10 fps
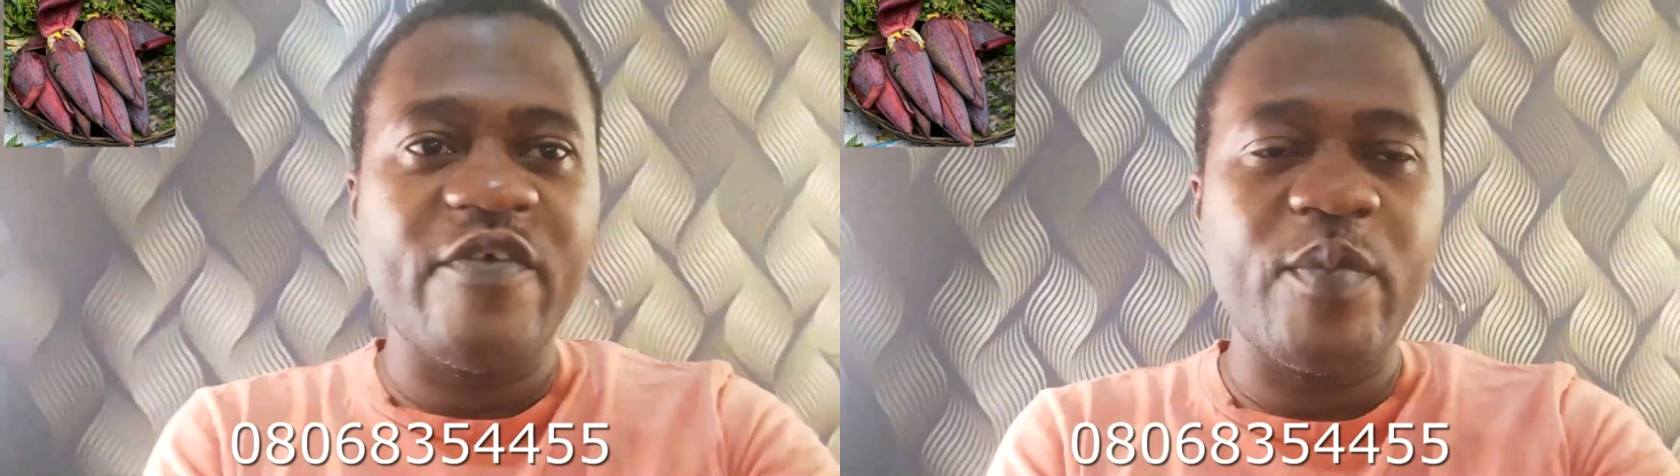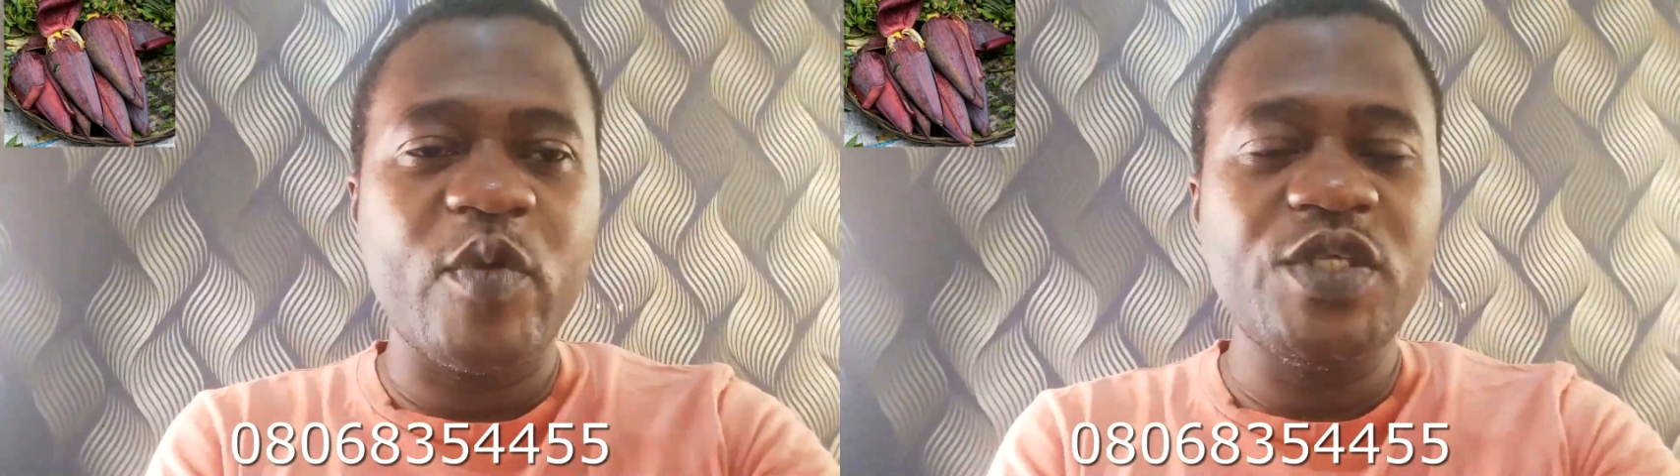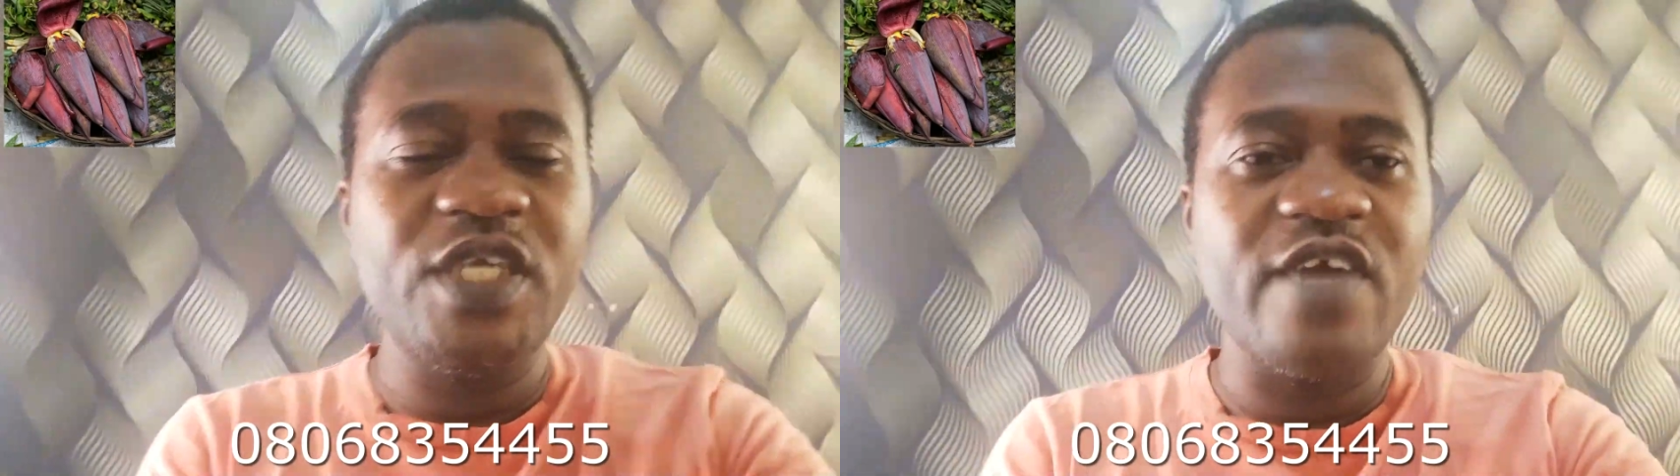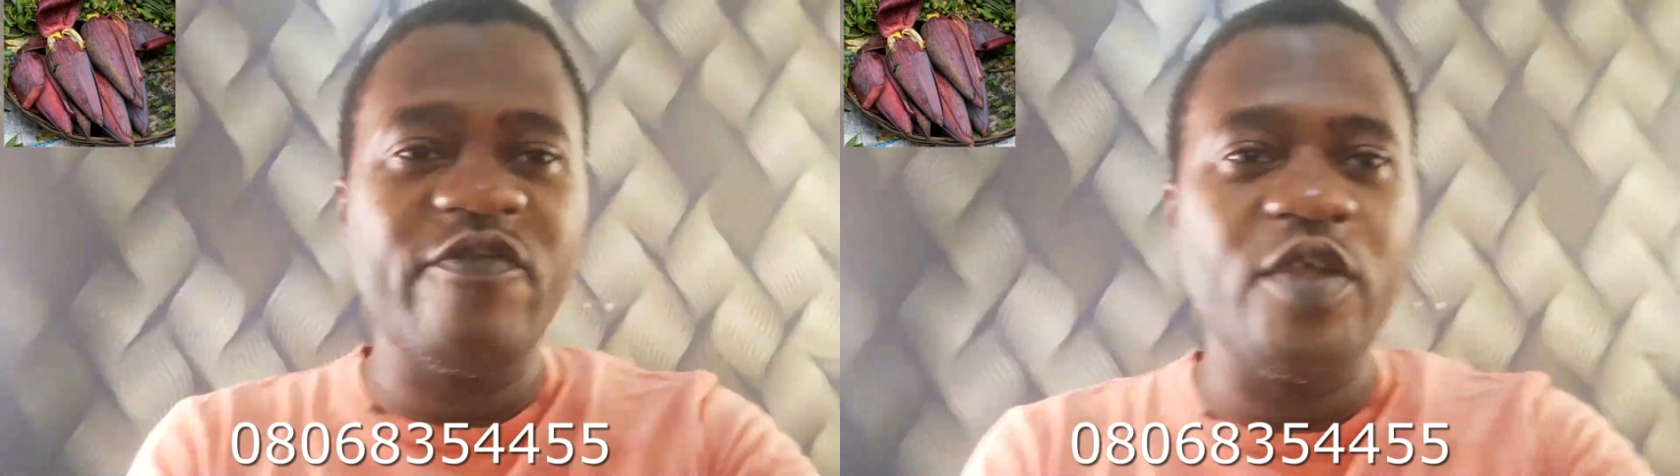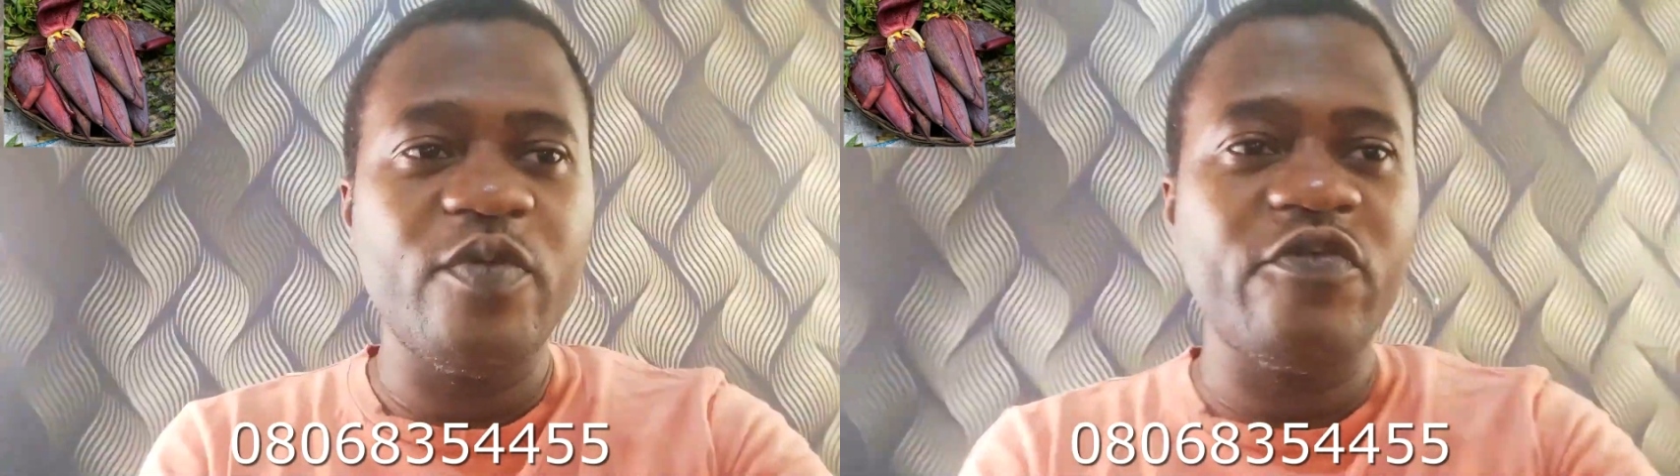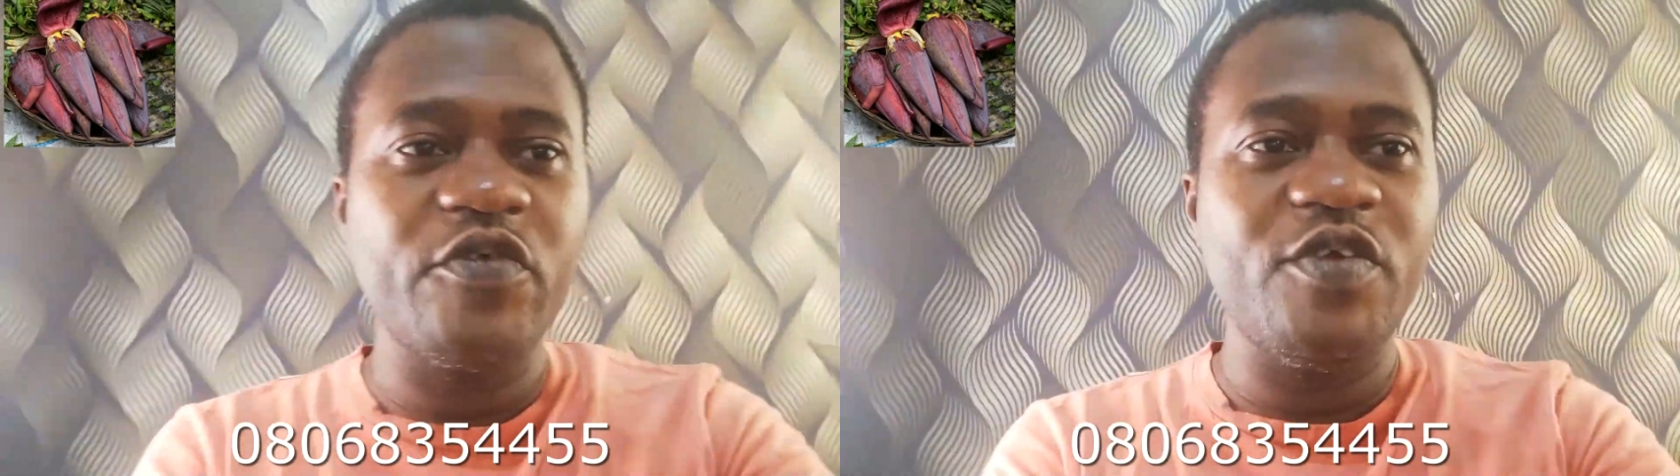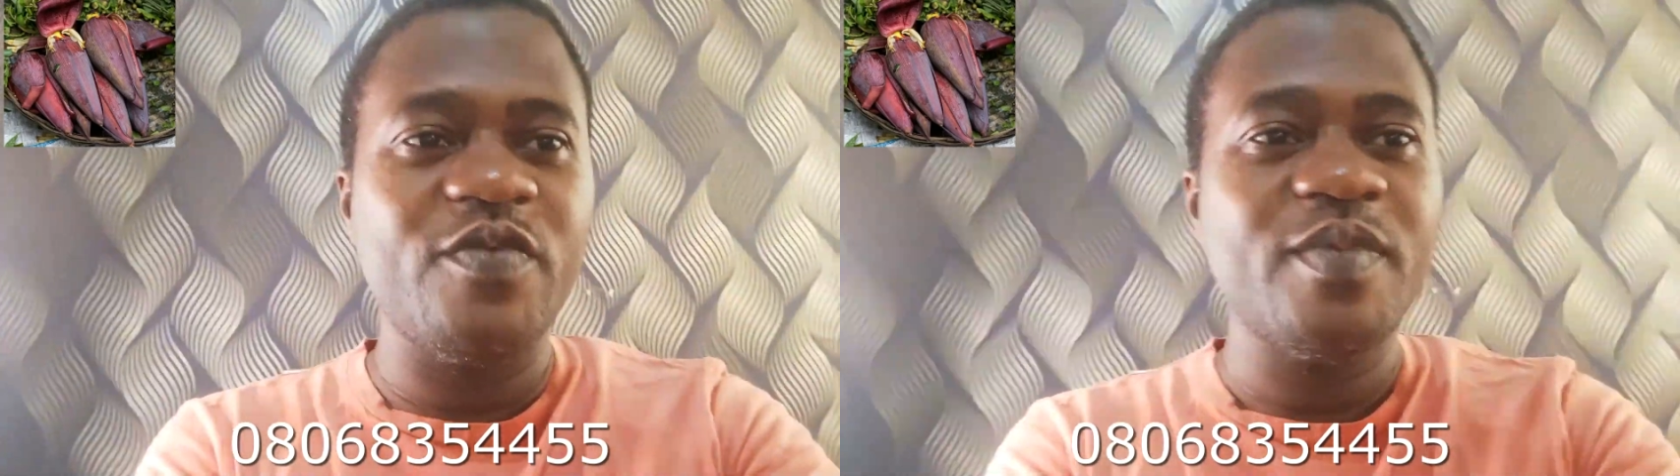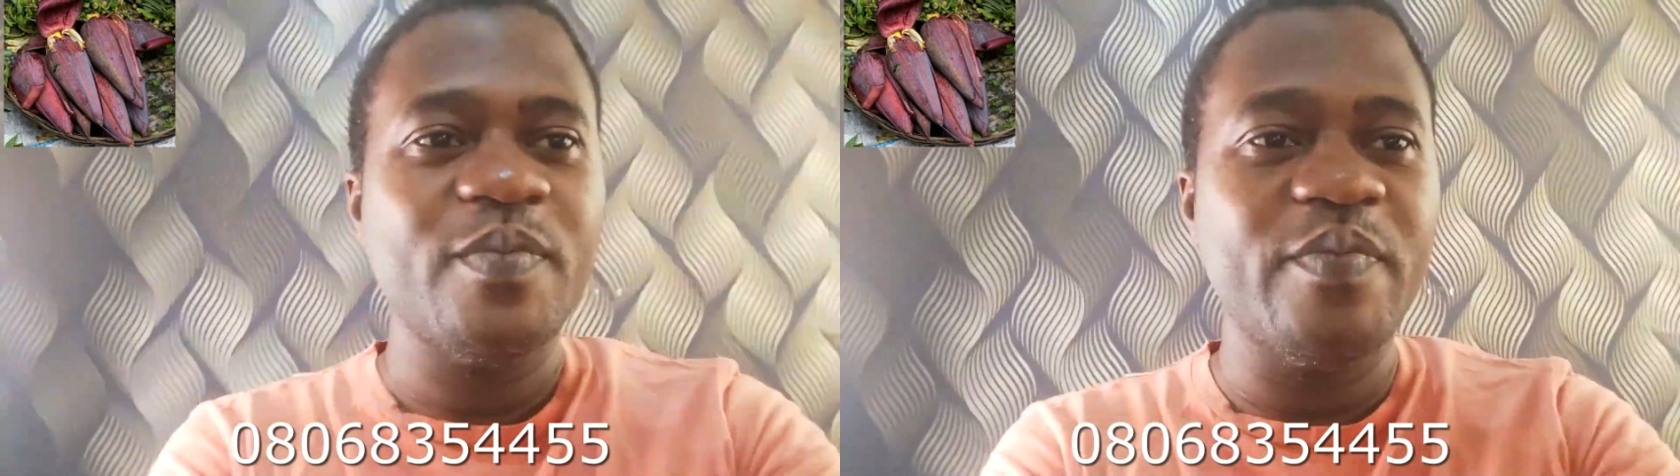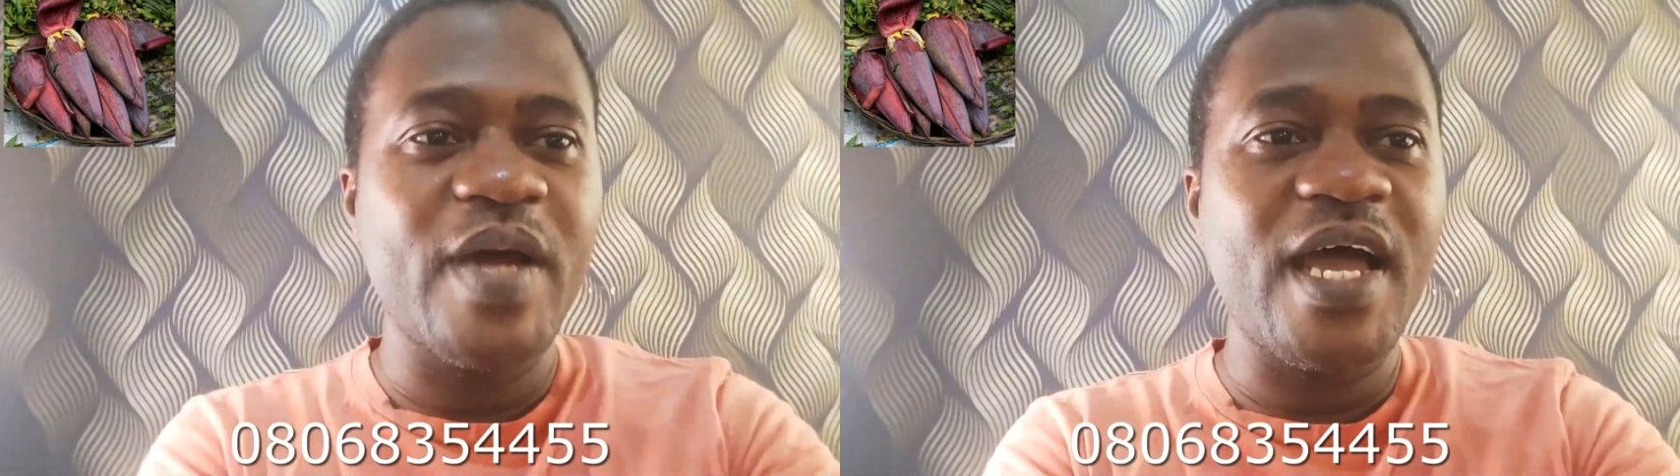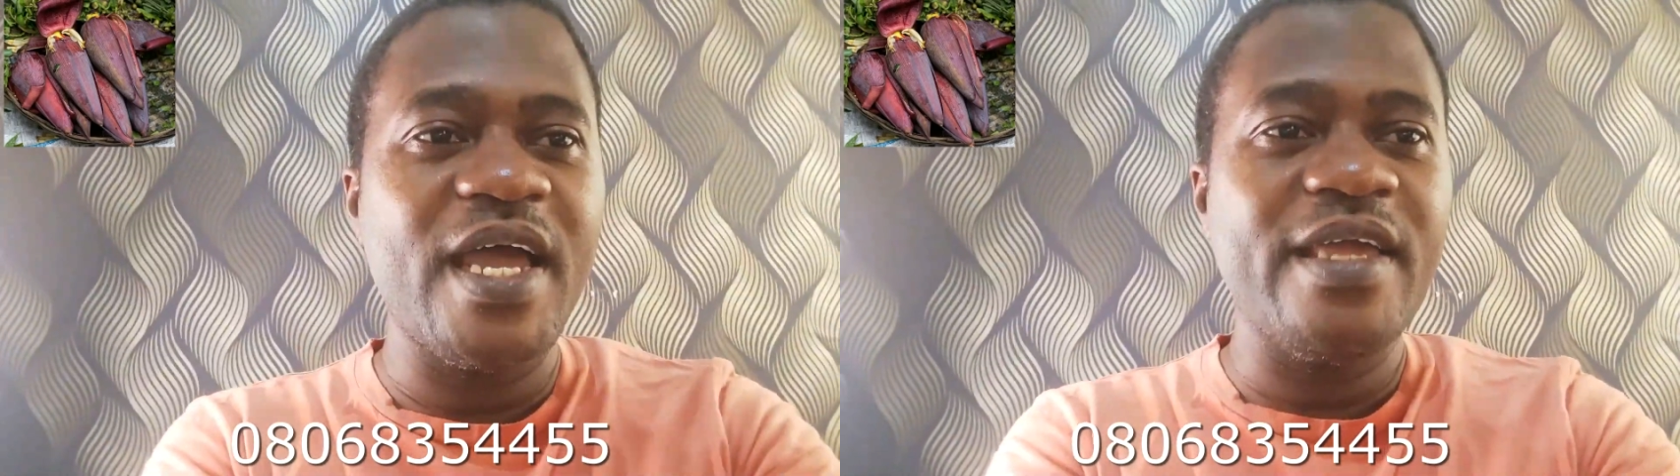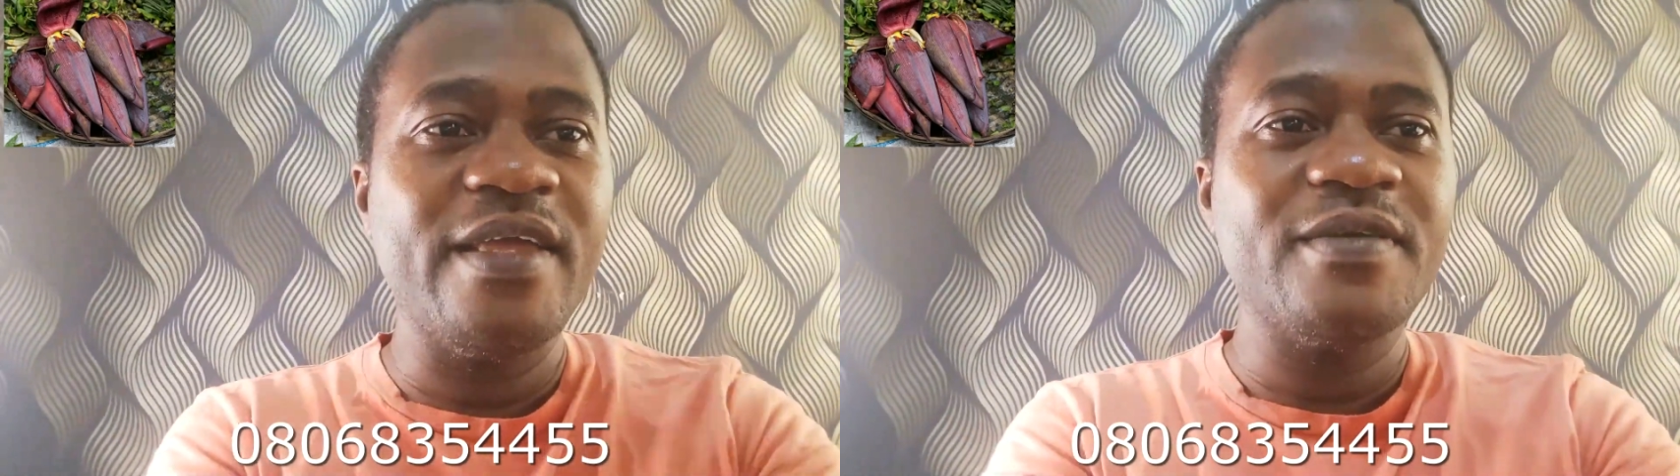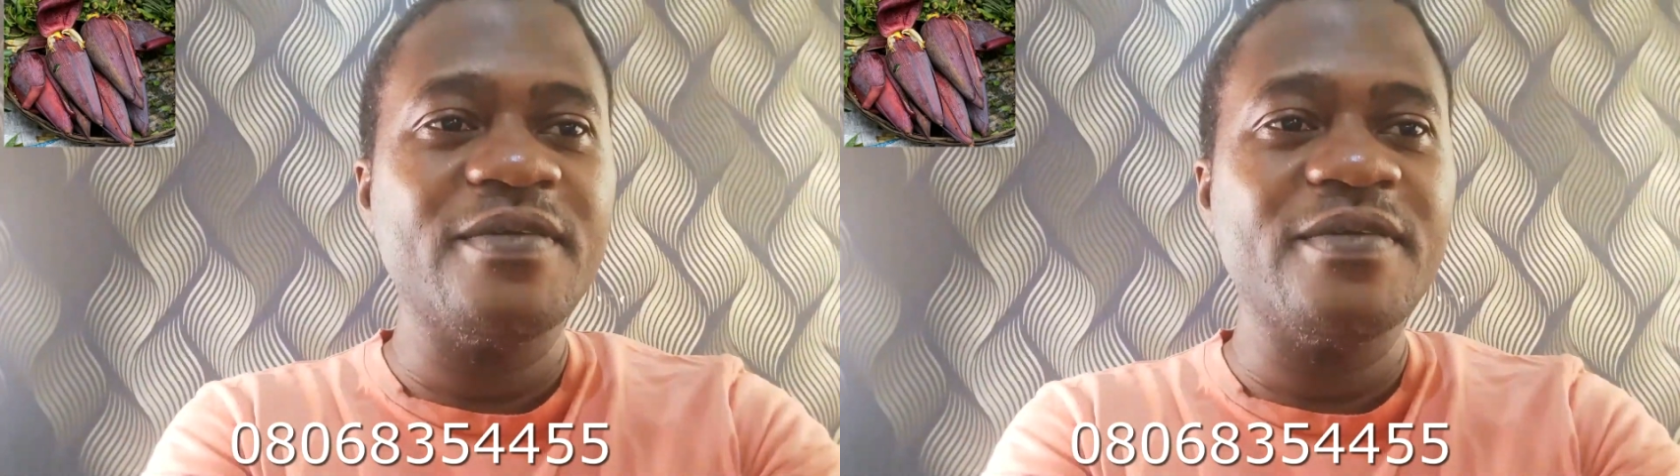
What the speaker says: I'm always here available for you. Bye.